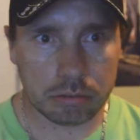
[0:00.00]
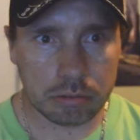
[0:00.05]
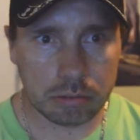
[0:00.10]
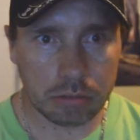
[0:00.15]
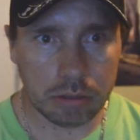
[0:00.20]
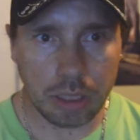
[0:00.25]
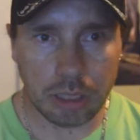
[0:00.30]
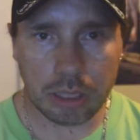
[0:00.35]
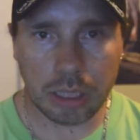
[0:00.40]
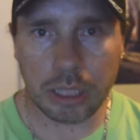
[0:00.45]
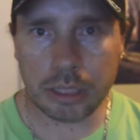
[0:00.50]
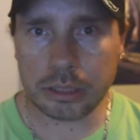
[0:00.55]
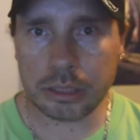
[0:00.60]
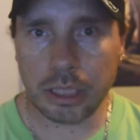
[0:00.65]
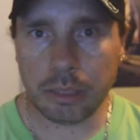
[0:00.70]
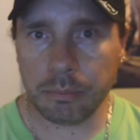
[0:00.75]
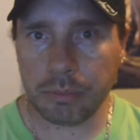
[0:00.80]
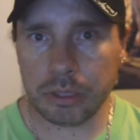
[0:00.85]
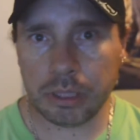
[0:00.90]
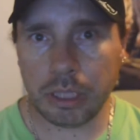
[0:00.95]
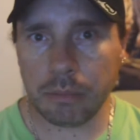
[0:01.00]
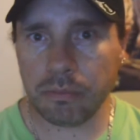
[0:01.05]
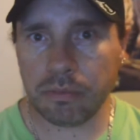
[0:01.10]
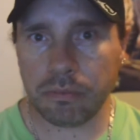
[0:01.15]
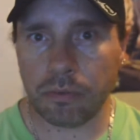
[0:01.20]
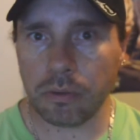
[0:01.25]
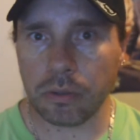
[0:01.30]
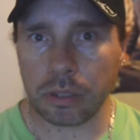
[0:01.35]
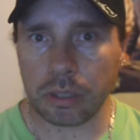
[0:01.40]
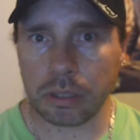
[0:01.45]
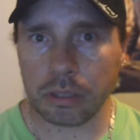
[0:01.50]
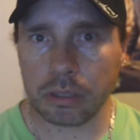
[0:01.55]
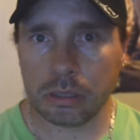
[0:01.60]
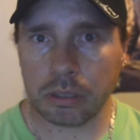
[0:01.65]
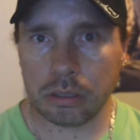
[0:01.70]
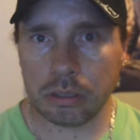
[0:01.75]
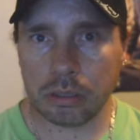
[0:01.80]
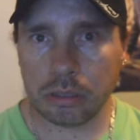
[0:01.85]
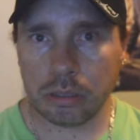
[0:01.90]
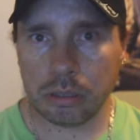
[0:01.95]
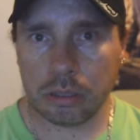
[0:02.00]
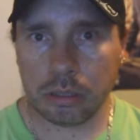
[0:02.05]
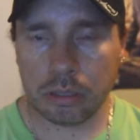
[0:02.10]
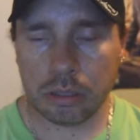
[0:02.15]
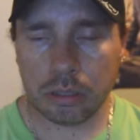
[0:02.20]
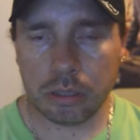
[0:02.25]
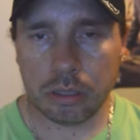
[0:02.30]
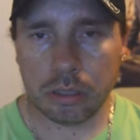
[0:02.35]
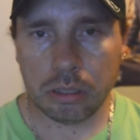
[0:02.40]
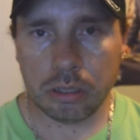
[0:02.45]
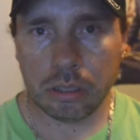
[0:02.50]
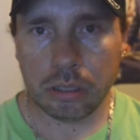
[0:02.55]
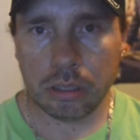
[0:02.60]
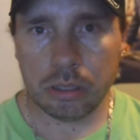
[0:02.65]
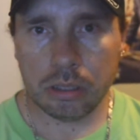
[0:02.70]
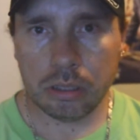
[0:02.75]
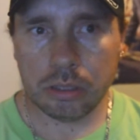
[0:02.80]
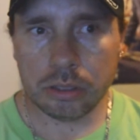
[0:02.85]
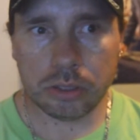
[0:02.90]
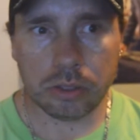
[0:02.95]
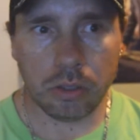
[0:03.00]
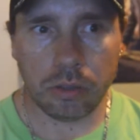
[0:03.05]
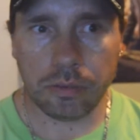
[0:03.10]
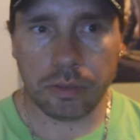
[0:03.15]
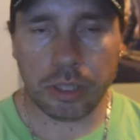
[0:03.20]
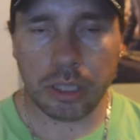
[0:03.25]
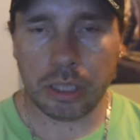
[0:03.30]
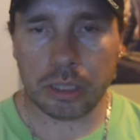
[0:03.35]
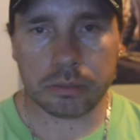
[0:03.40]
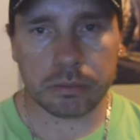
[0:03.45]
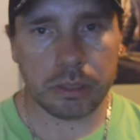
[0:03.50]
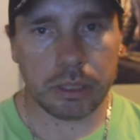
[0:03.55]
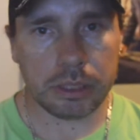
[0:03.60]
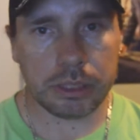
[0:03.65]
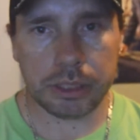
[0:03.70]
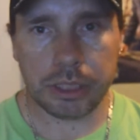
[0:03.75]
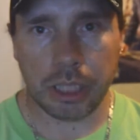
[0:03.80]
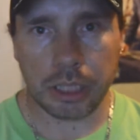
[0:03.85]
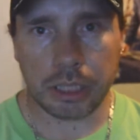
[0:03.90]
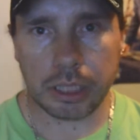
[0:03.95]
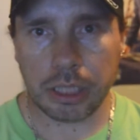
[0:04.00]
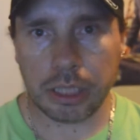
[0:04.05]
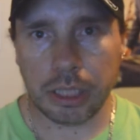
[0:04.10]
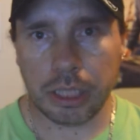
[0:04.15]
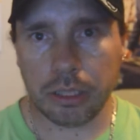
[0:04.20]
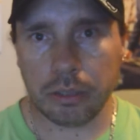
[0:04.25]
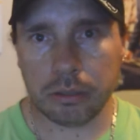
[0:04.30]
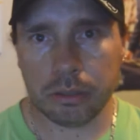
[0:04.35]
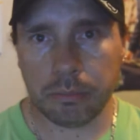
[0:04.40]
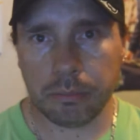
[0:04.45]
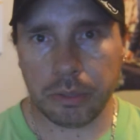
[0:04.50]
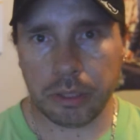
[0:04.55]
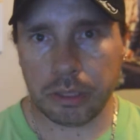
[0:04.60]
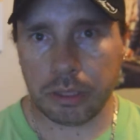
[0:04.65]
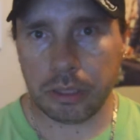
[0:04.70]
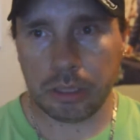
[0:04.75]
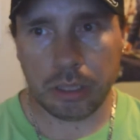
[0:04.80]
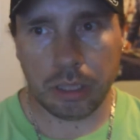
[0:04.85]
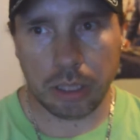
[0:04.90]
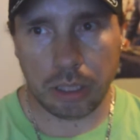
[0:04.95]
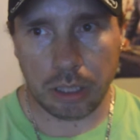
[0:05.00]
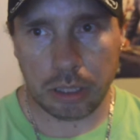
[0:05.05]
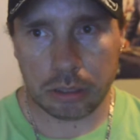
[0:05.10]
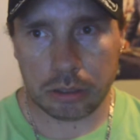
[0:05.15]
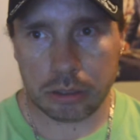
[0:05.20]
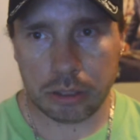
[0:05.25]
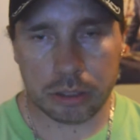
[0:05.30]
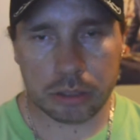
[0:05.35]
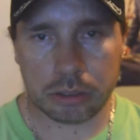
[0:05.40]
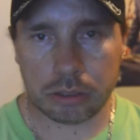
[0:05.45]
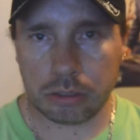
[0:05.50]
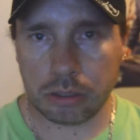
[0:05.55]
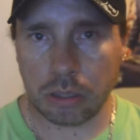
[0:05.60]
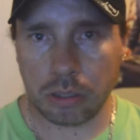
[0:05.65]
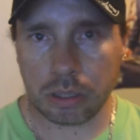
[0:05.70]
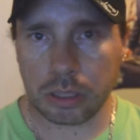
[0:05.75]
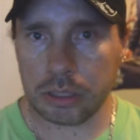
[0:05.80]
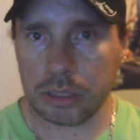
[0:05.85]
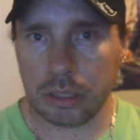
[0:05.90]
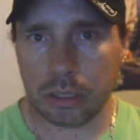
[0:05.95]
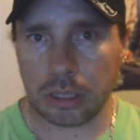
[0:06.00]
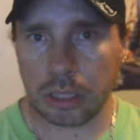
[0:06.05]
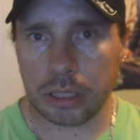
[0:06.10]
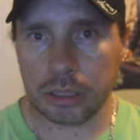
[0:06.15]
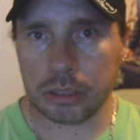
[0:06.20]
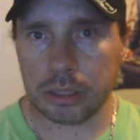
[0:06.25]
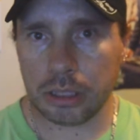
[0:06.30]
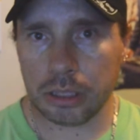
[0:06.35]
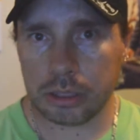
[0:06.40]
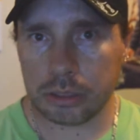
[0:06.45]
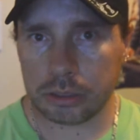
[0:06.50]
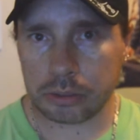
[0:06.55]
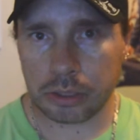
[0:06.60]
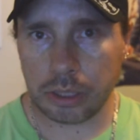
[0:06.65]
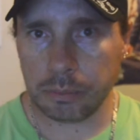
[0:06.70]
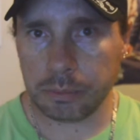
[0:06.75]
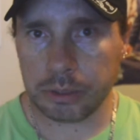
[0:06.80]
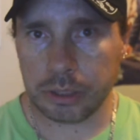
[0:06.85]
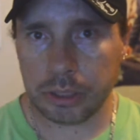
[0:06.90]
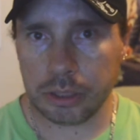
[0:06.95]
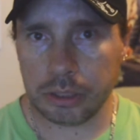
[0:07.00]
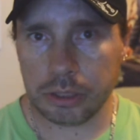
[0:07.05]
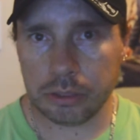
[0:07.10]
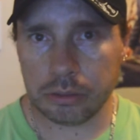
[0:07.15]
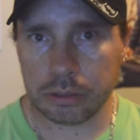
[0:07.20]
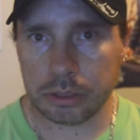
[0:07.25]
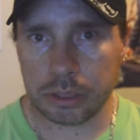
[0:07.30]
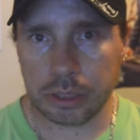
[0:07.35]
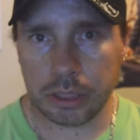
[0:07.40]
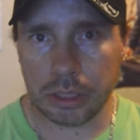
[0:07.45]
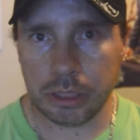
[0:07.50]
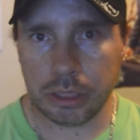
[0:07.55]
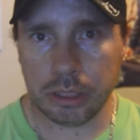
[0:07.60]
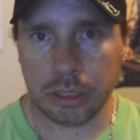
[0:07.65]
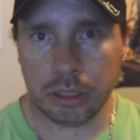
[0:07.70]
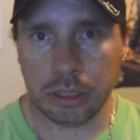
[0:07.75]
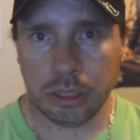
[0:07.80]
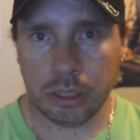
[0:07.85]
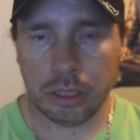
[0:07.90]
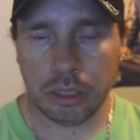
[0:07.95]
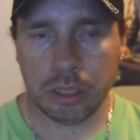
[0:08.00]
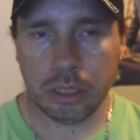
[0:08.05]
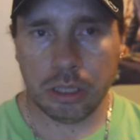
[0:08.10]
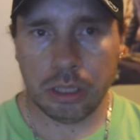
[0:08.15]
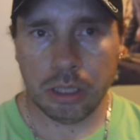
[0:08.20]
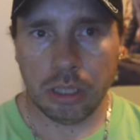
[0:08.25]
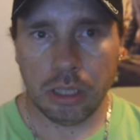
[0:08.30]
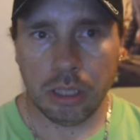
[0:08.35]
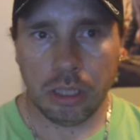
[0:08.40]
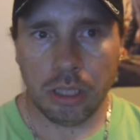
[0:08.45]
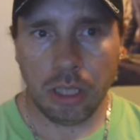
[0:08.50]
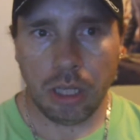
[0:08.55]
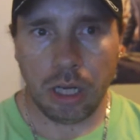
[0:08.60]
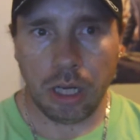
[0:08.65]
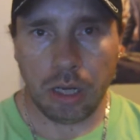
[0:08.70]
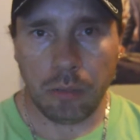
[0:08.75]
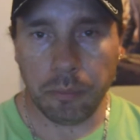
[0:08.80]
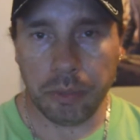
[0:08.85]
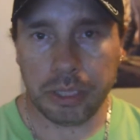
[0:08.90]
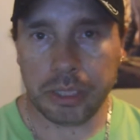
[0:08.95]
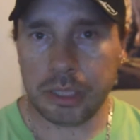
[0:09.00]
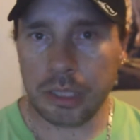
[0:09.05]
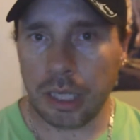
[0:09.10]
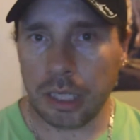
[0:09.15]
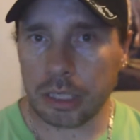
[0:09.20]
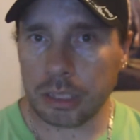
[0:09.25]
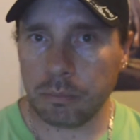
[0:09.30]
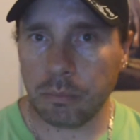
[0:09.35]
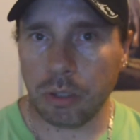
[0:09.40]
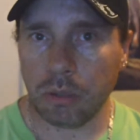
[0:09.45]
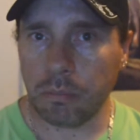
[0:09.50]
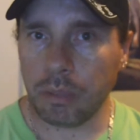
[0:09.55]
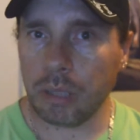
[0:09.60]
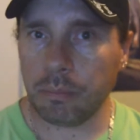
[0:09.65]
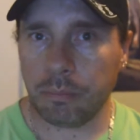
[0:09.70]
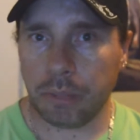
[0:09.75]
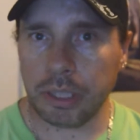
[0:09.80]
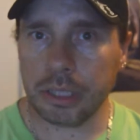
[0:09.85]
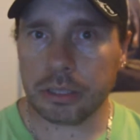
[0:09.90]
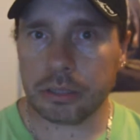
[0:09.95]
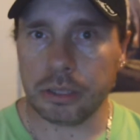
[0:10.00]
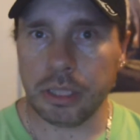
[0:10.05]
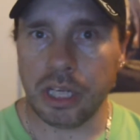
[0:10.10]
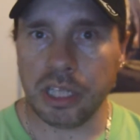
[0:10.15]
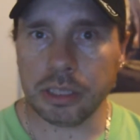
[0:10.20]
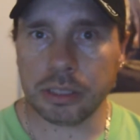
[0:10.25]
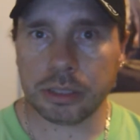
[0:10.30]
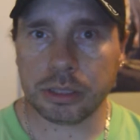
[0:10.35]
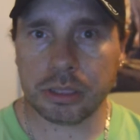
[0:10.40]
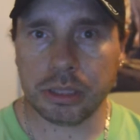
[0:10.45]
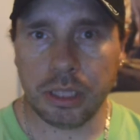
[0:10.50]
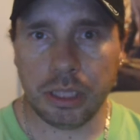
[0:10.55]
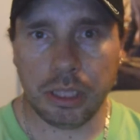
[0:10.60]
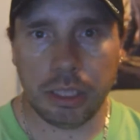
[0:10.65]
Not last night, but the night before. So if you guys want to check that out, I mean, just look in the links in the description. You'll see me talking about my bike crash.